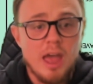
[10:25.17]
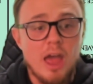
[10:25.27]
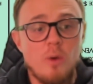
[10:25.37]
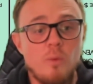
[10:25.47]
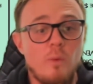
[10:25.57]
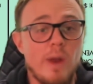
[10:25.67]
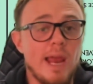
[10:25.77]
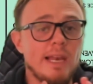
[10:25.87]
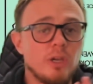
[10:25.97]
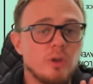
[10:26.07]
A
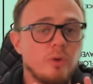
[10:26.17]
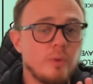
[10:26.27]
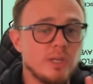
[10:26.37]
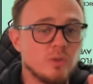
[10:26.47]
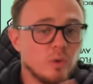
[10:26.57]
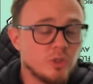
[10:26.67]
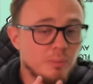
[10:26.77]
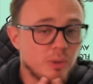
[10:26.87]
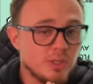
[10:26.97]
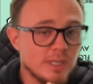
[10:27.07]
really good resource to
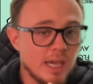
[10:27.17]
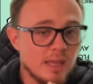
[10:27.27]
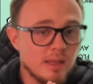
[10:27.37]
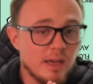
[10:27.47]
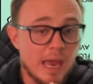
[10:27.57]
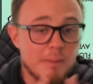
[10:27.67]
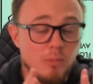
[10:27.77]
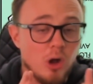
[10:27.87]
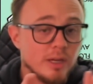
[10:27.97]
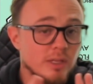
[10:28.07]
put together and
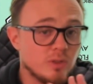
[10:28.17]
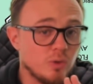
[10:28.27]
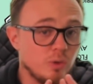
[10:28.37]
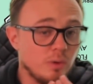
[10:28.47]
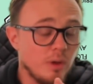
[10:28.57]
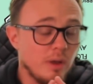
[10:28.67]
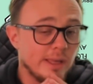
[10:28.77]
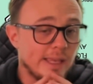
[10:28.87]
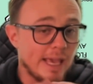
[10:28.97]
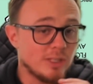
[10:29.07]
market to
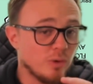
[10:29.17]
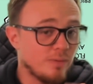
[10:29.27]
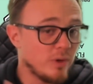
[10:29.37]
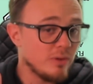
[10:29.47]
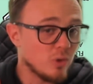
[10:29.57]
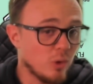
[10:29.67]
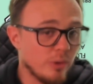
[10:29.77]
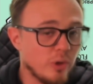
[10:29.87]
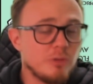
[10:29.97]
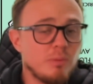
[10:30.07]
get your foot in the door with
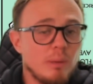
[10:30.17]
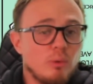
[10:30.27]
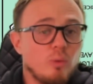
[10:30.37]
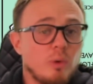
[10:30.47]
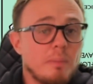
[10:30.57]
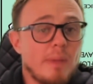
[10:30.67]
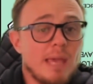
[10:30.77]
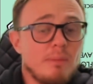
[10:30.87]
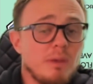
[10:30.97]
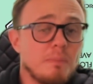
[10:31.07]
those people would
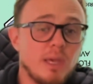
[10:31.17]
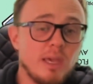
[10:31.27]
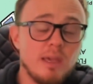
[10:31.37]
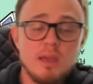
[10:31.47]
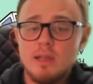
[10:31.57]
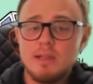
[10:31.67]
maybe be,